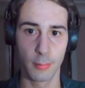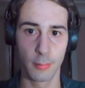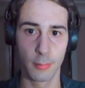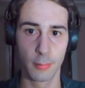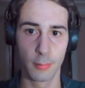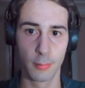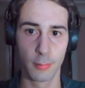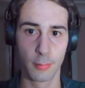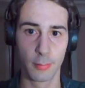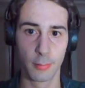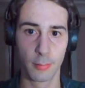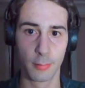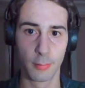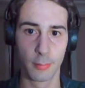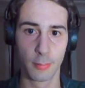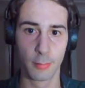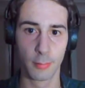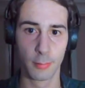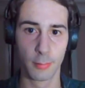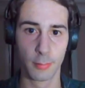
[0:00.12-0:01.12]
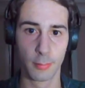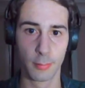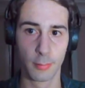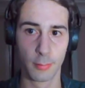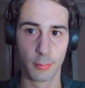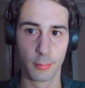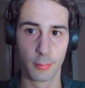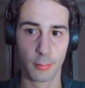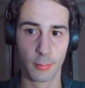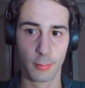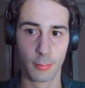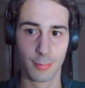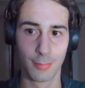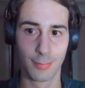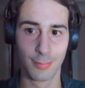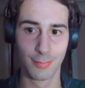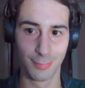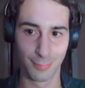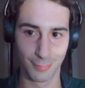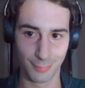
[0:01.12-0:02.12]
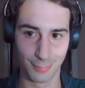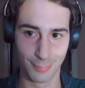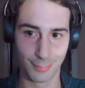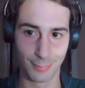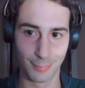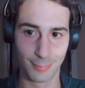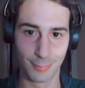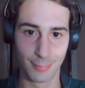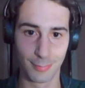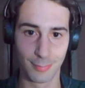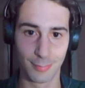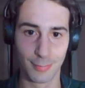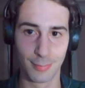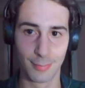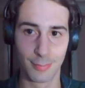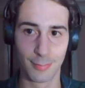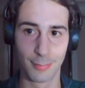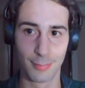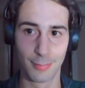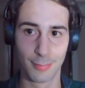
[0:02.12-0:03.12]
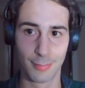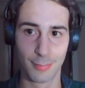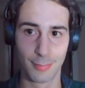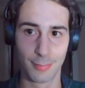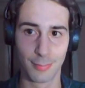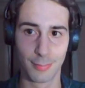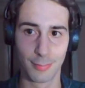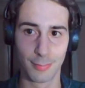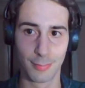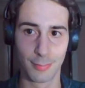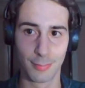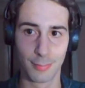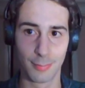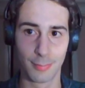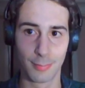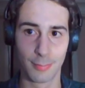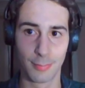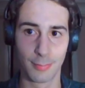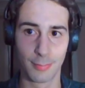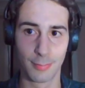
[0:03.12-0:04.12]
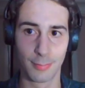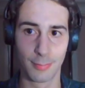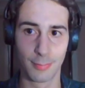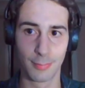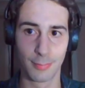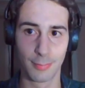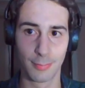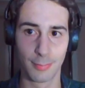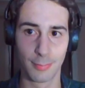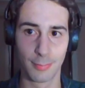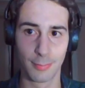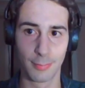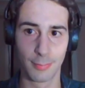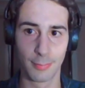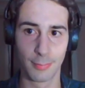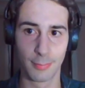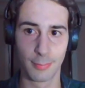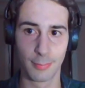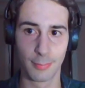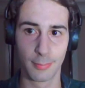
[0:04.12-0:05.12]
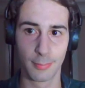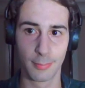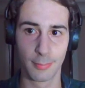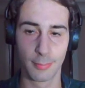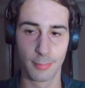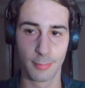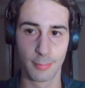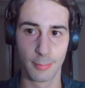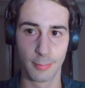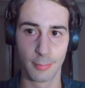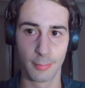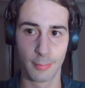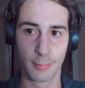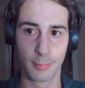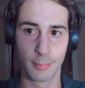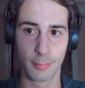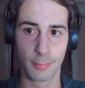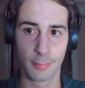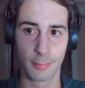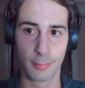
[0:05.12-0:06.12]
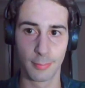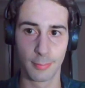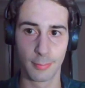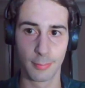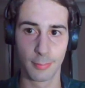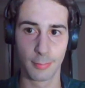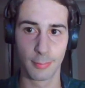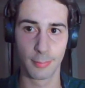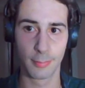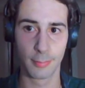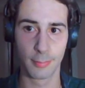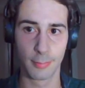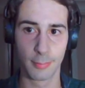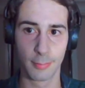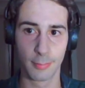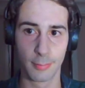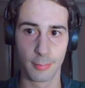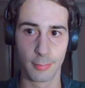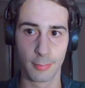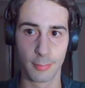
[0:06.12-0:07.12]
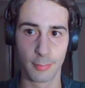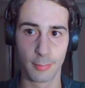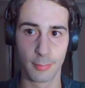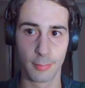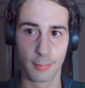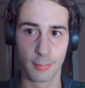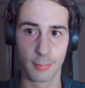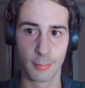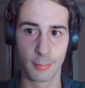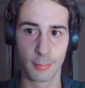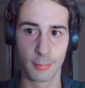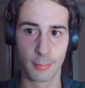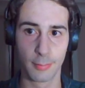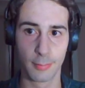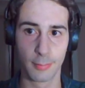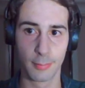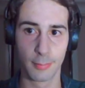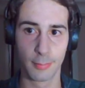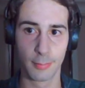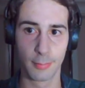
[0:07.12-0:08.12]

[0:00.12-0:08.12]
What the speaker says: (not speaking)